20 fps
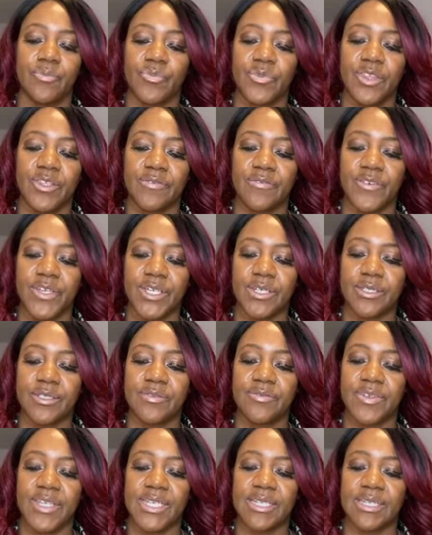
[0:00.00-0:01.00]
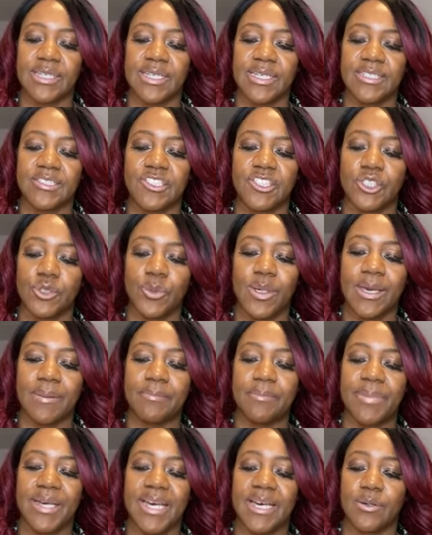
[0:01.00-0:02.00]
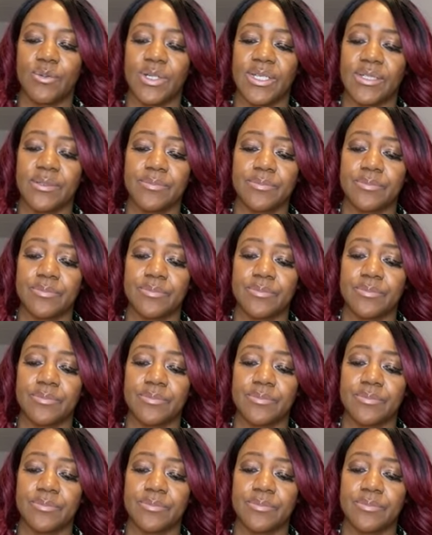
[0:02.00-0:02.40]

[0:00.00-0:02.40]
The third thing is to empower,